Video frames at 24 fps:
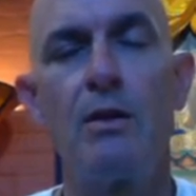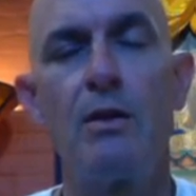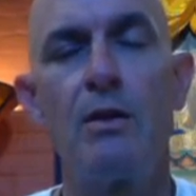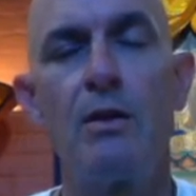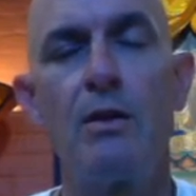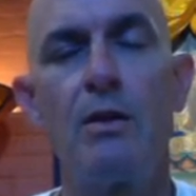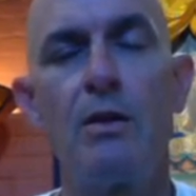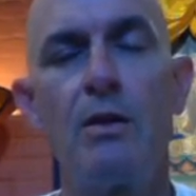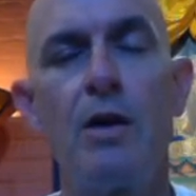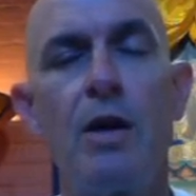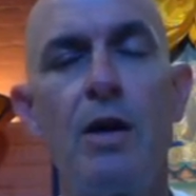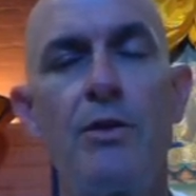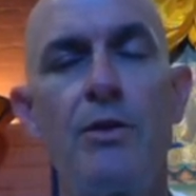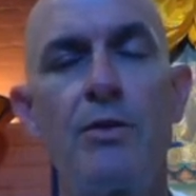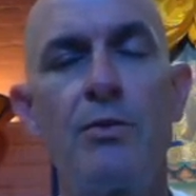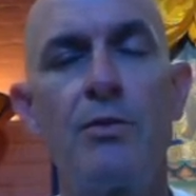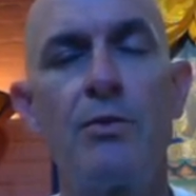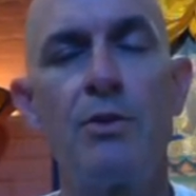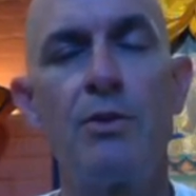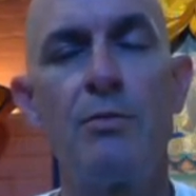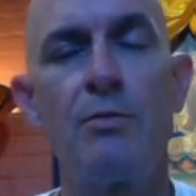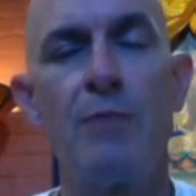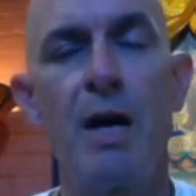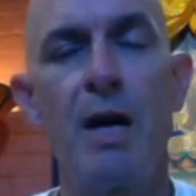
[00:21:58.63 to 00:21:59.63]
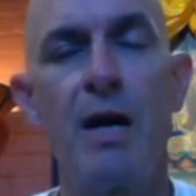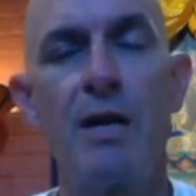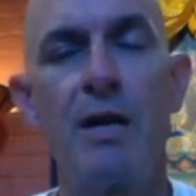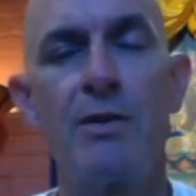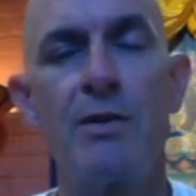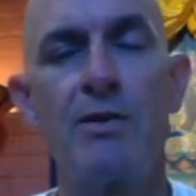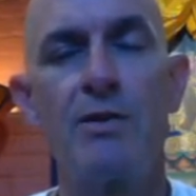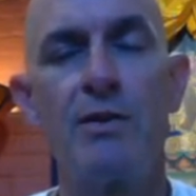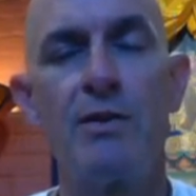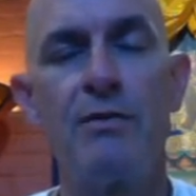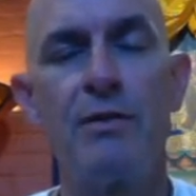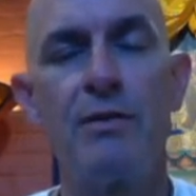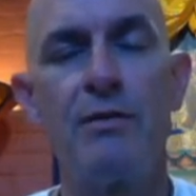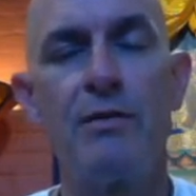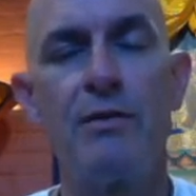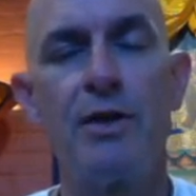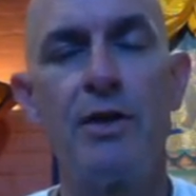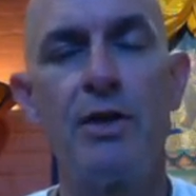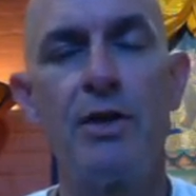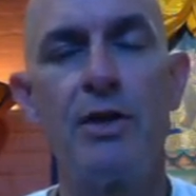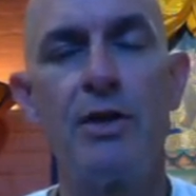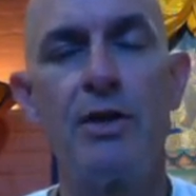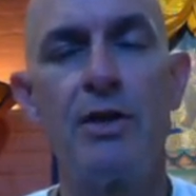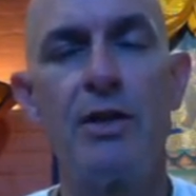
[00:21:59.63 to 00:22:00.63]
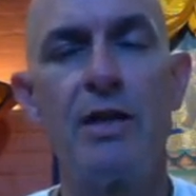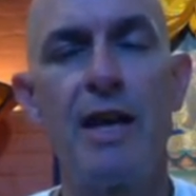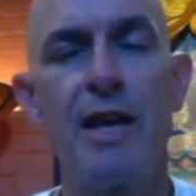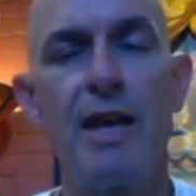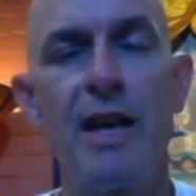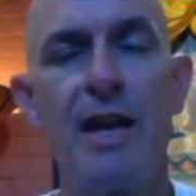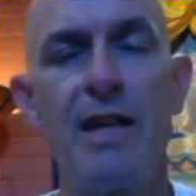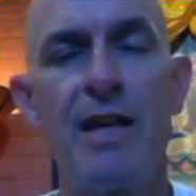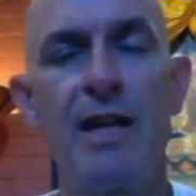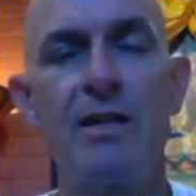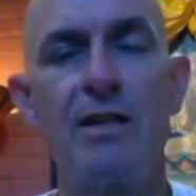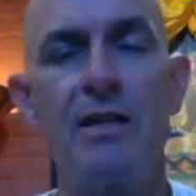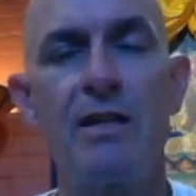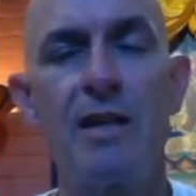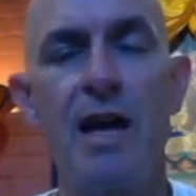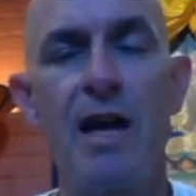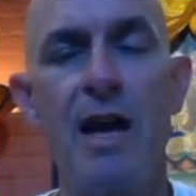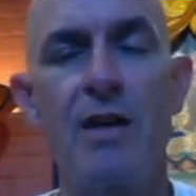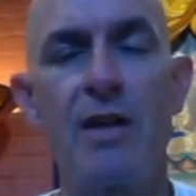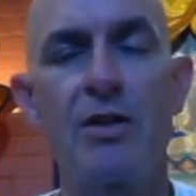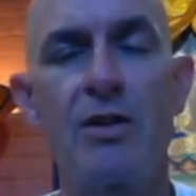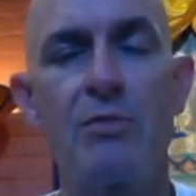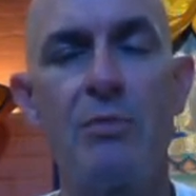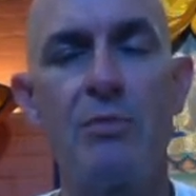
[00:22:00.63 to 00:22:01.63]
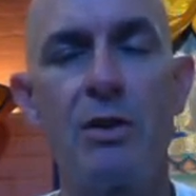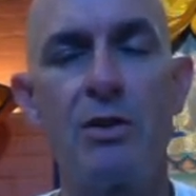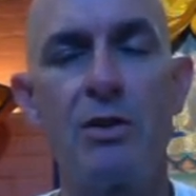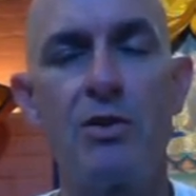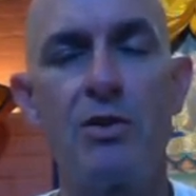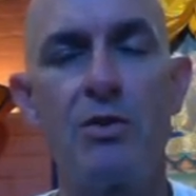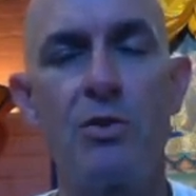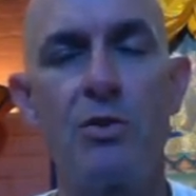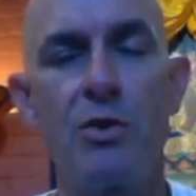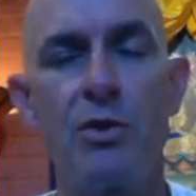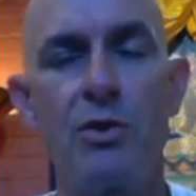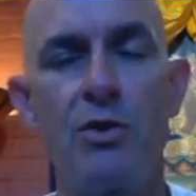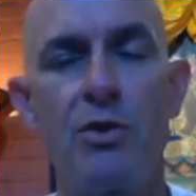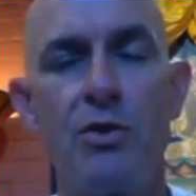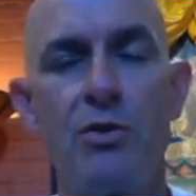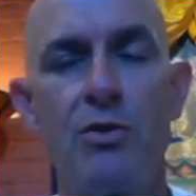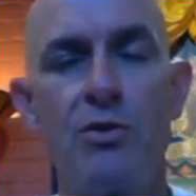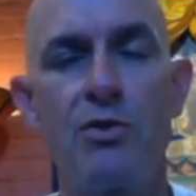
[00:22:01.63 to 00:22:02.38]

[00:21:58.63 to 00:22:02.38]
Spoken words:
Cut through the bonds of aversion and attachment toward those